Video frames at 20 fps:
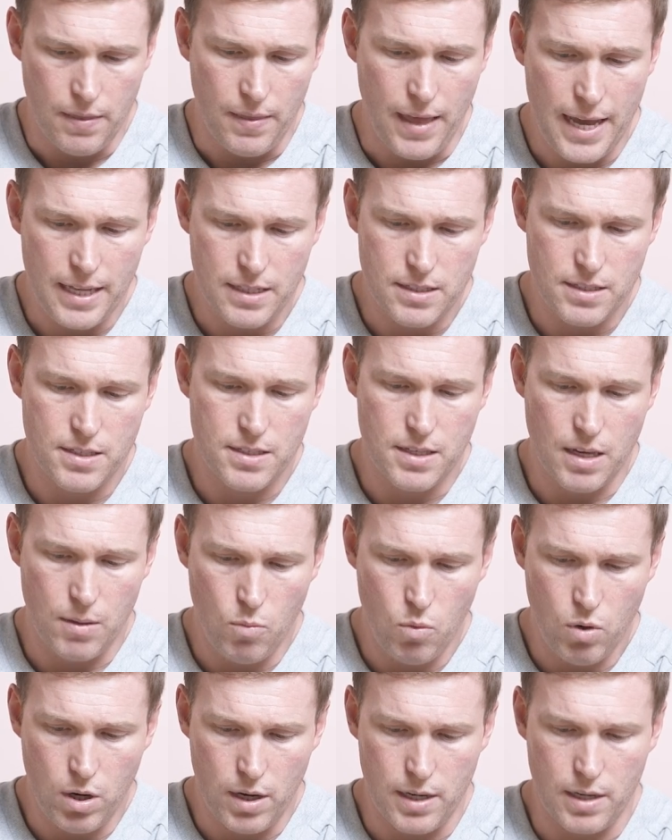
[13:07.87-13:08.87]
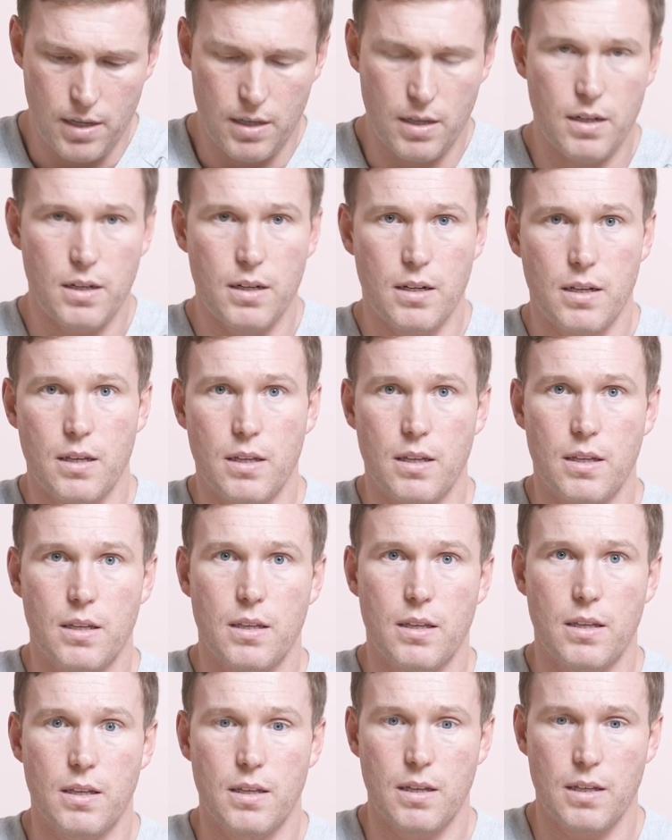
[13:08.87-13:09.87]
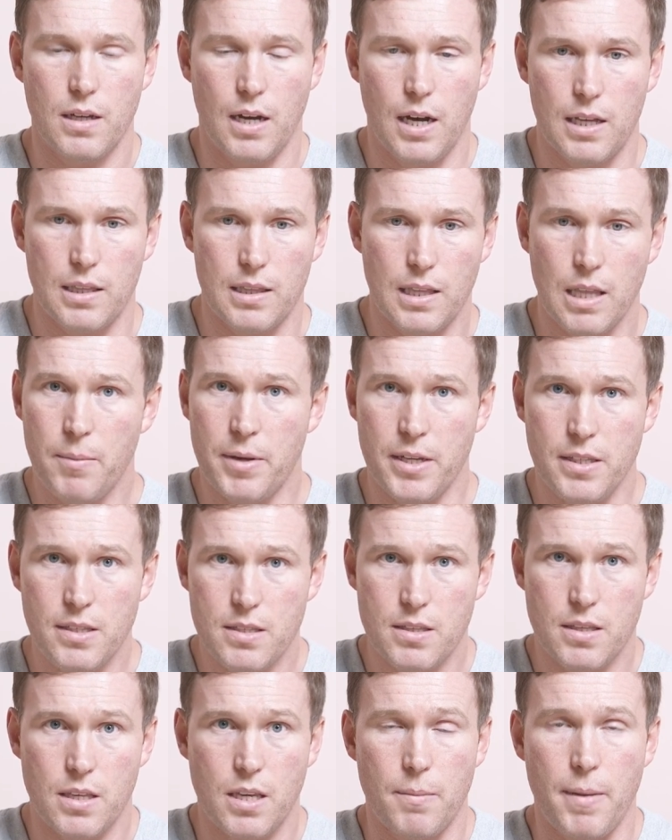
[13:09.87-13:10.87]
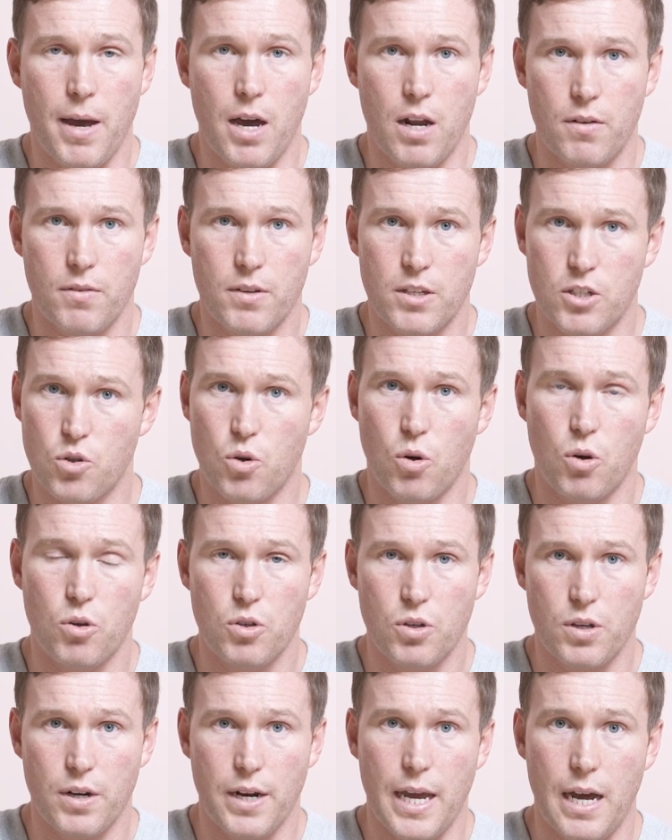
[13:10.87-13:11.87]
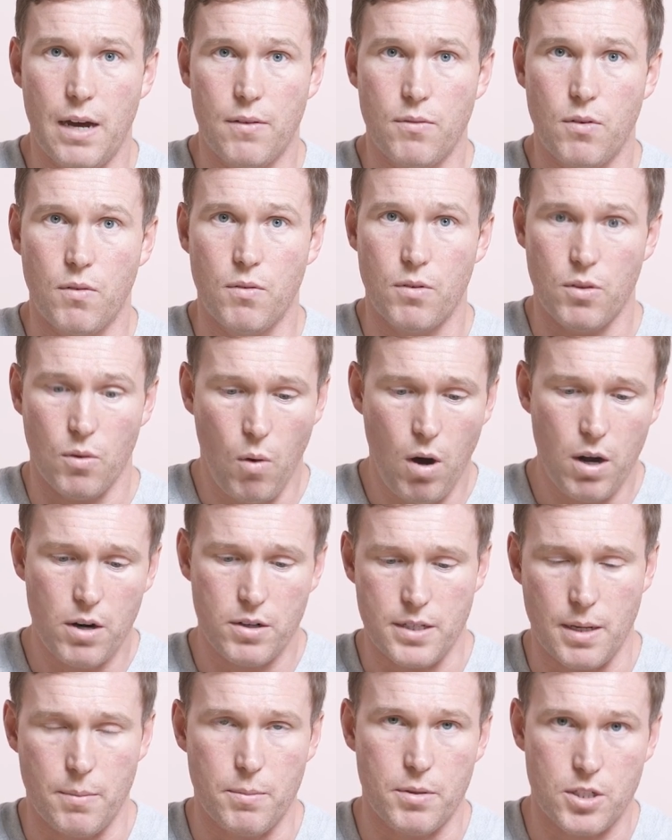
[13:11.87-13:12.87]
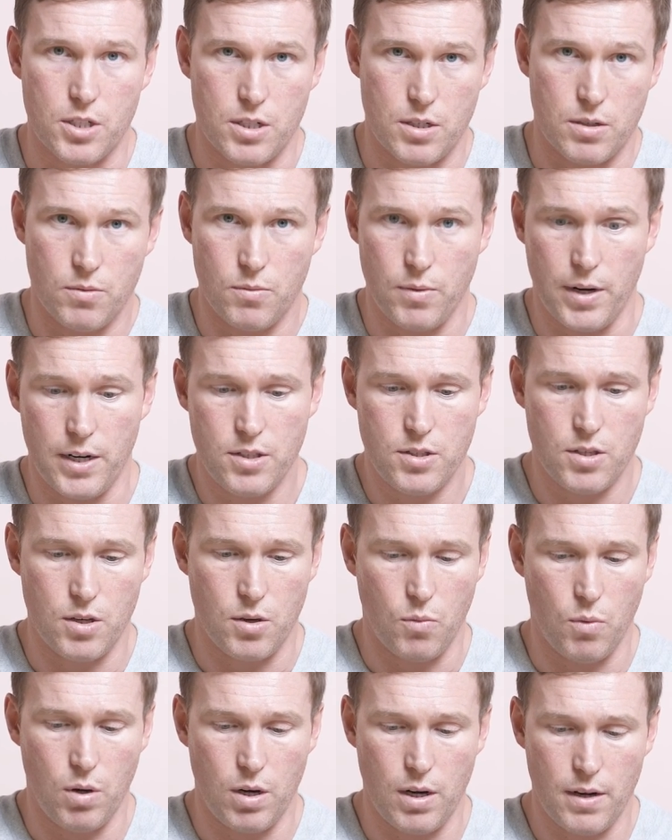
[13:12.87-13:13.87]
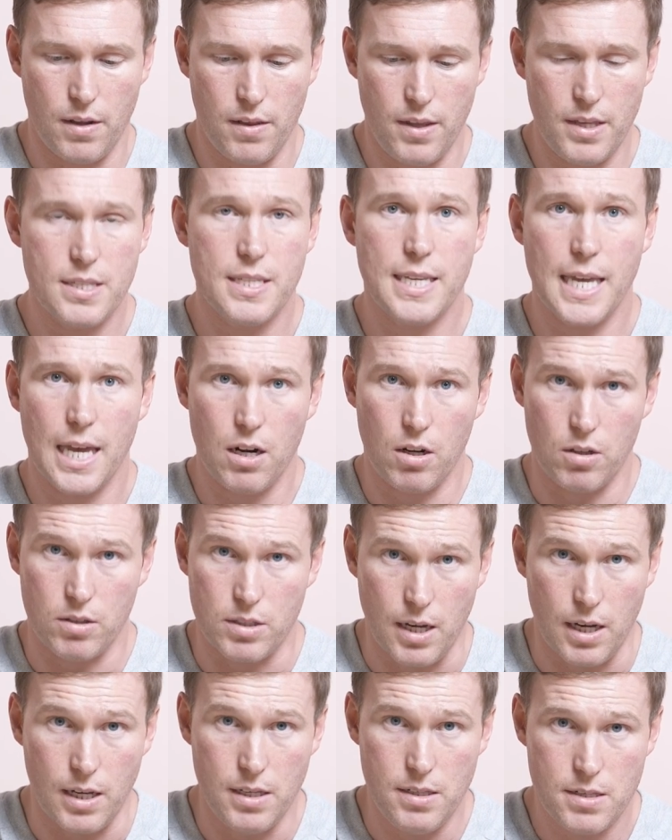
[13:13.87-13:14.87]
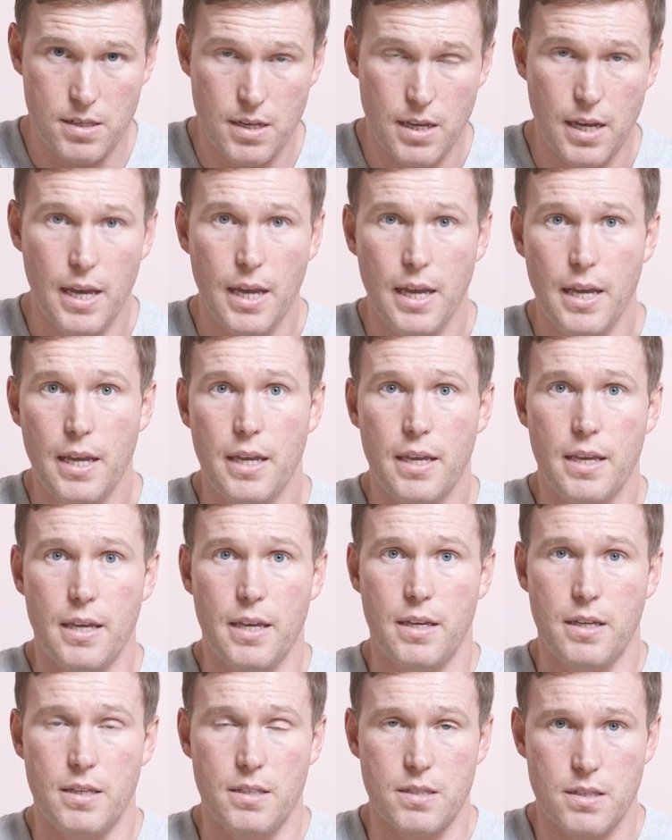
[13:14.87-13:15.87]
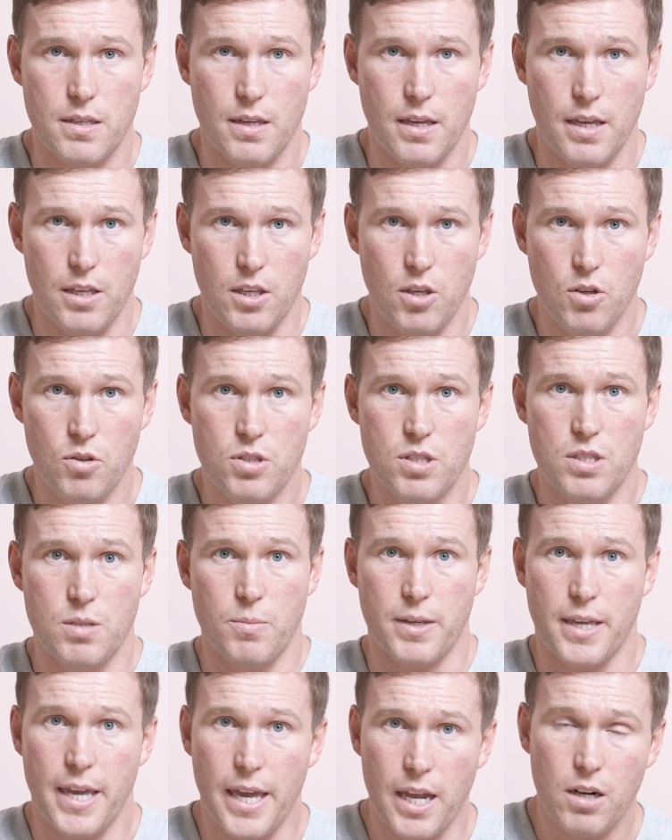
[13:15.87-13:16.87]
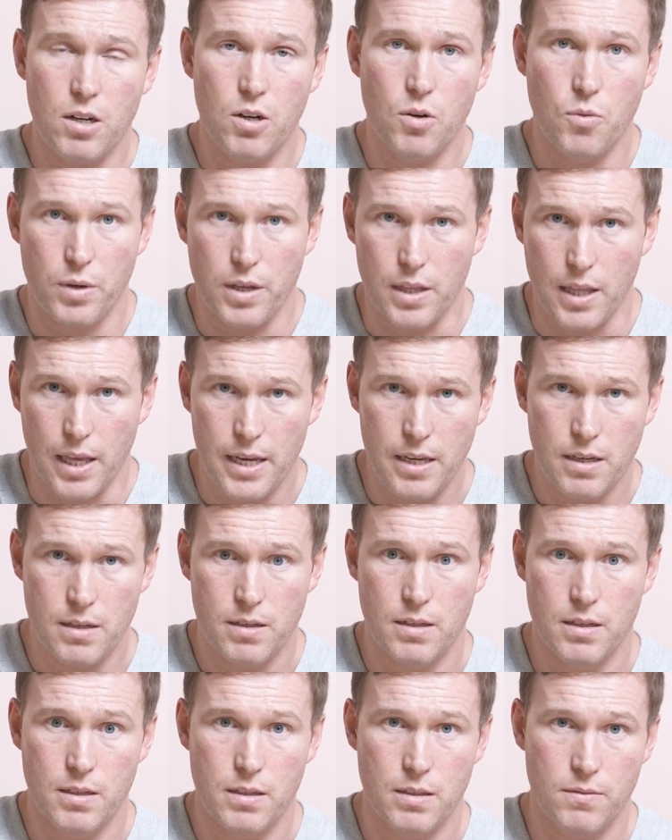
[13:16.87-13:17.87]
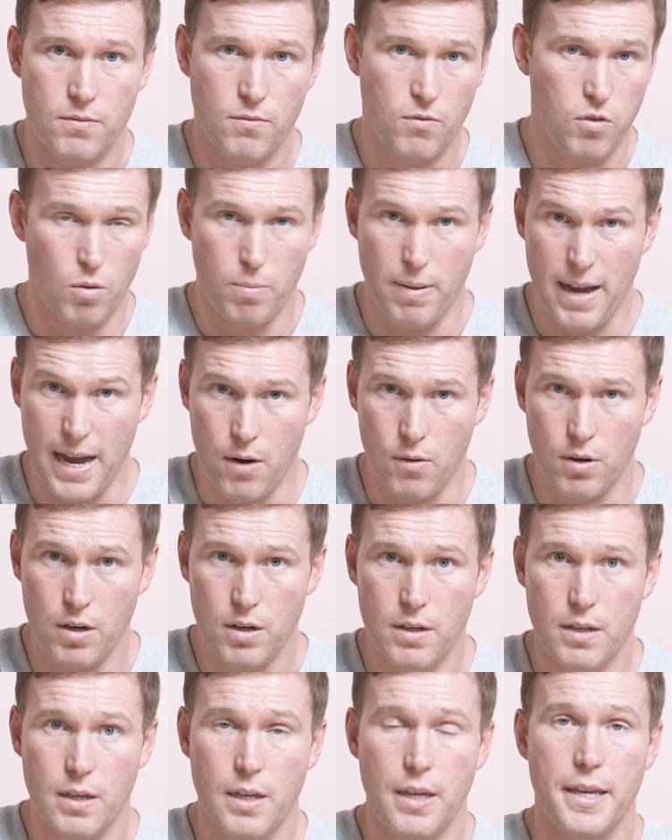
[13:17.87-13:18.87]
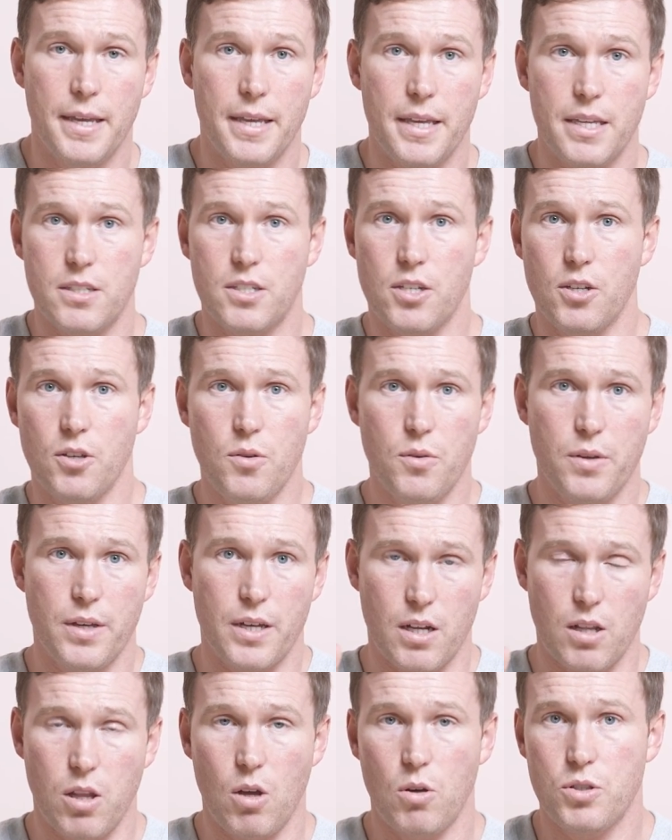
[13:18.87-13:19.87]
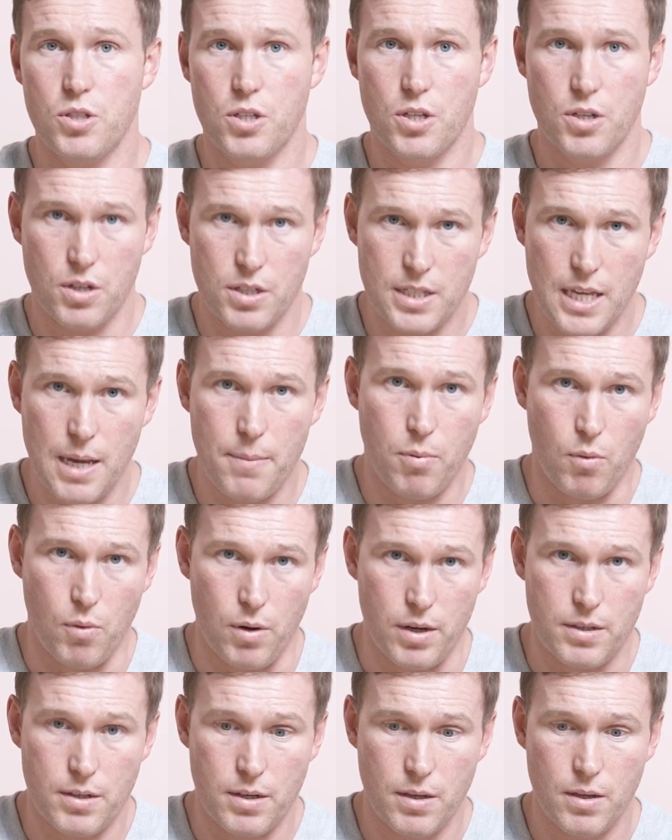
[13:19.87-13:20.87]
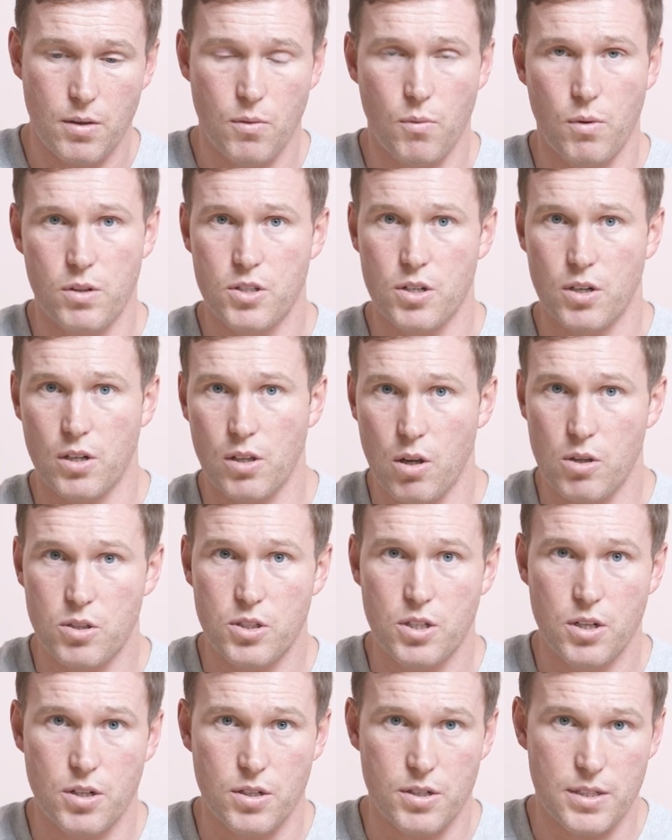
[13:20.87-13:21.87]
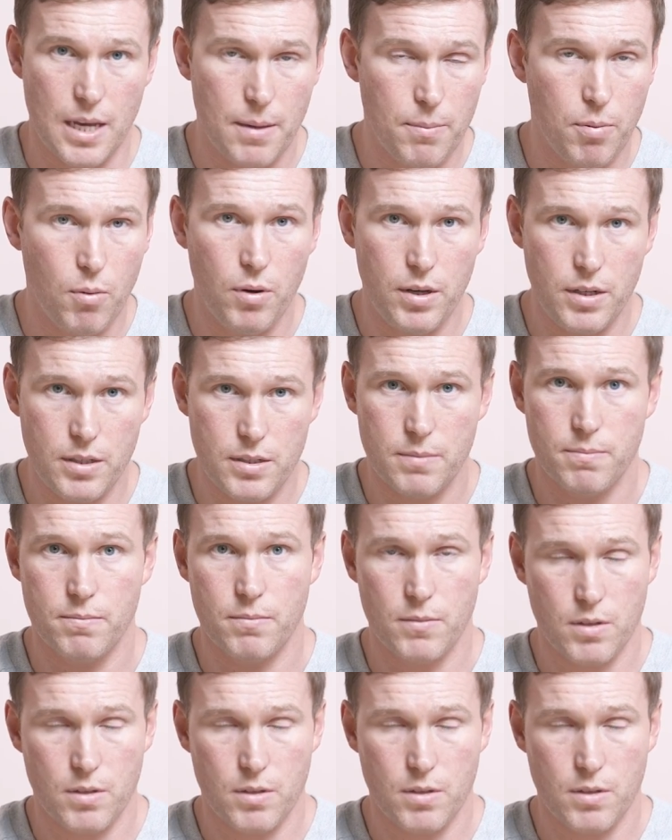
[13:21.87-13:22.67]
That somewhat limits the amount of control you can have over the water temperature, right? So what this kettle does is it uses a mechanical relay, full power, until you get close to your set point. Once you're close to your set point,